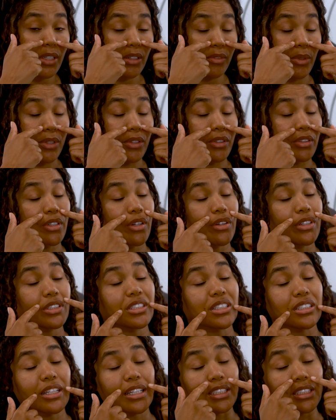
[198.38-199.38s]
when they're
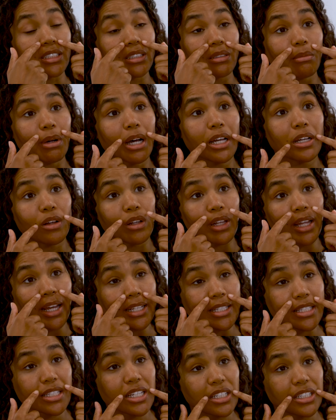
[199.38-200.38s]
noticing smile
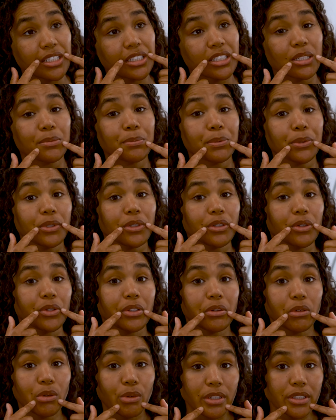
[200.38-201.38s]
lines getting deeper or the
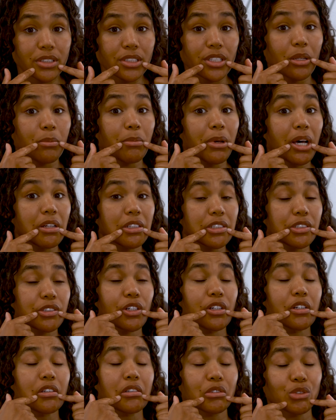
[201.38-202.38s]
corners of the mouth
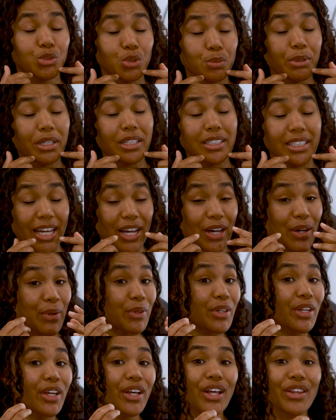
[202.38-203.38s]
start drooping down,
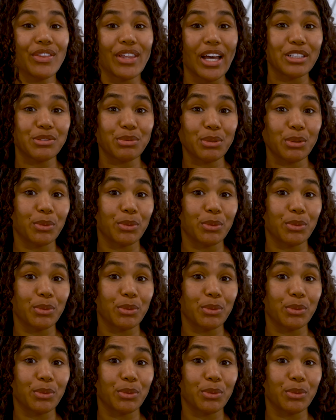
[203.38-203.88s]
that's where